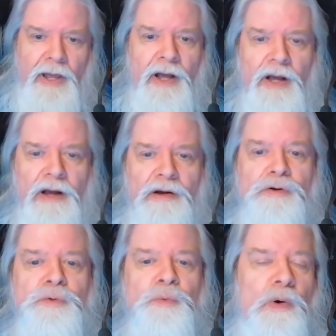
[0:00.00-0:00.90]
uh,
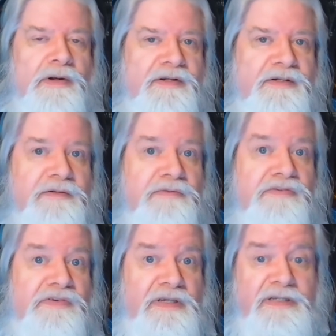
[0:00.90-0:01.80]
who wanted to
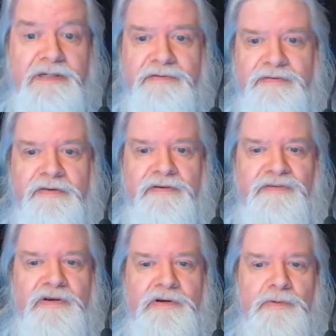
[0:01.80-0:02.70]
seize the
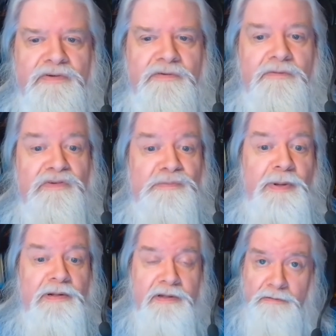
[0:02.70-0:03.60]
secrets of the
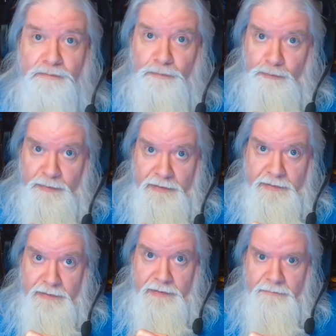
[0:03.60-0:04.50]
spelling formulae